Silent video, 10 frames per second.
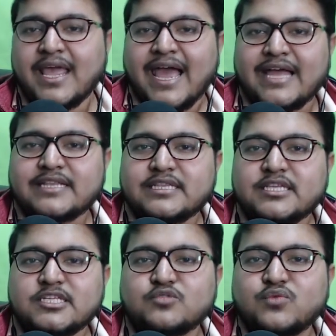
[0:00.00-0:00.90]
And
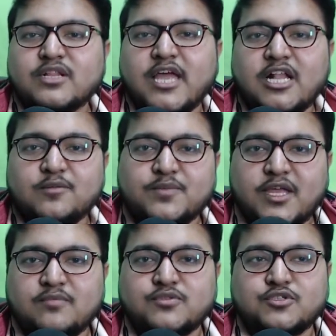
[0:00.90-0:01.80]
this will help
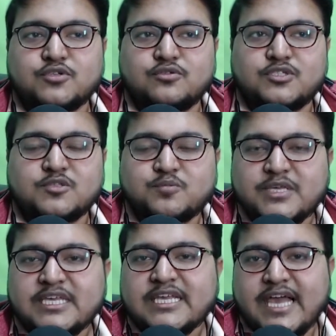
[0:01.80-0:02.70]
them to
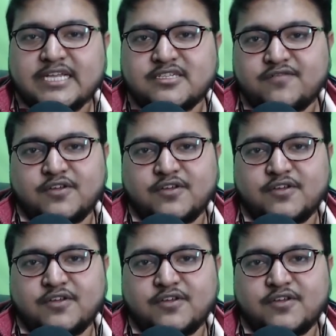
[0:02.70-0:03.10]
speak at different